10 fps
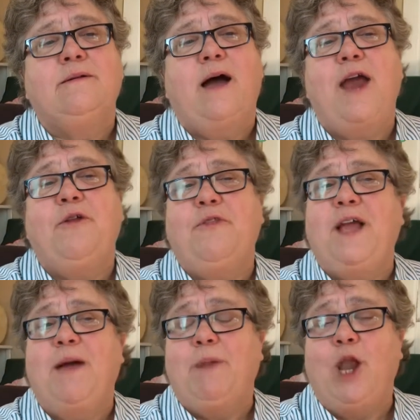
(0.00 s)
I don't think
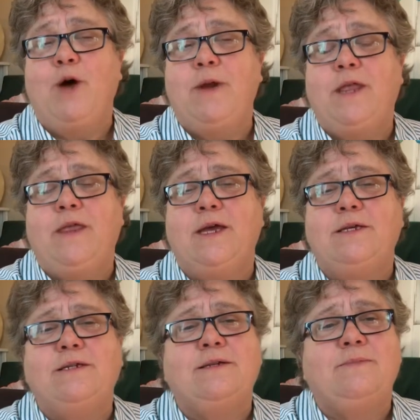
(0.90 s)
I'm alone in
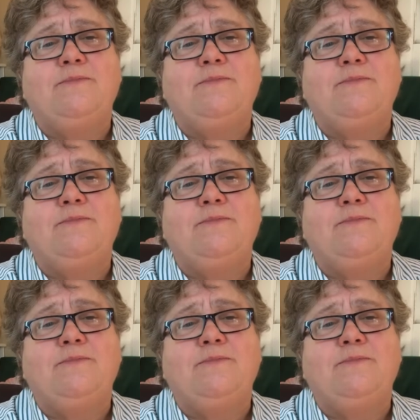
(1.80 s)
this.